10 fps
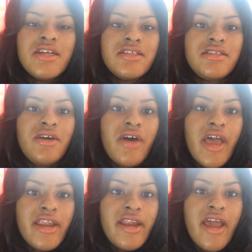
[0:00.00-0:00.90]
Just go
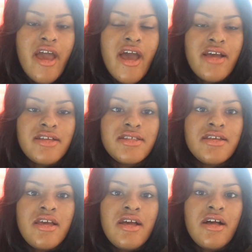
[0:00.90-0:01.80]
ahead and ask.
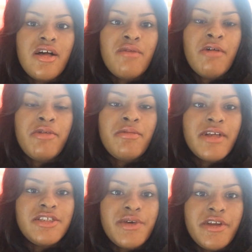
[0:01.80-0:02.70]
I'll put
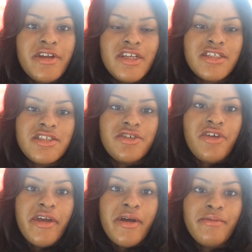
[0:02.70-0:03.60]
my Twitter and
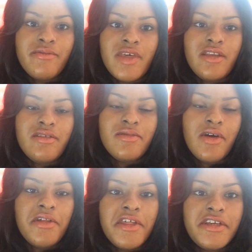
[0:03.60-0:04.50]
Instagram and
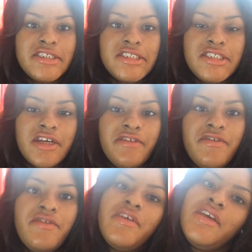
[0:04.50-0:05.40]
all that good stuff
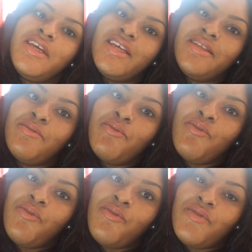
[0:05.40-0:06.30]

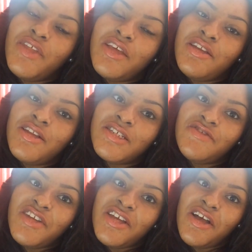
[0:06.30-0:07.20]
in
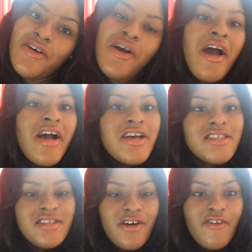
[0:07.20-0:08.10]
this video.
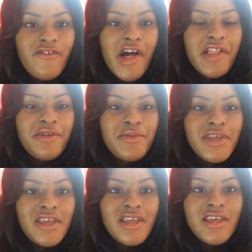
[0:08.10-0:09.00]
So follow
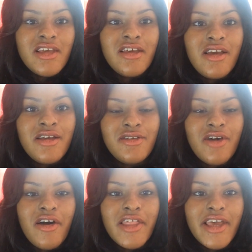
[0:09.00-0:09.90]
me, do
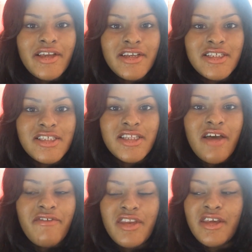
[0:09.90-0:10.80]
all that good
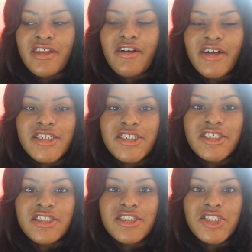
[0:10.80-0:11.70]
stuff. Any other
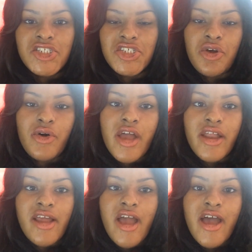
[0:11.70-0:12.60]
questions, go
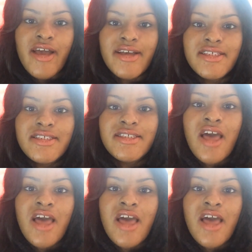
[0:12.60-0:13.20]
ahead and ask.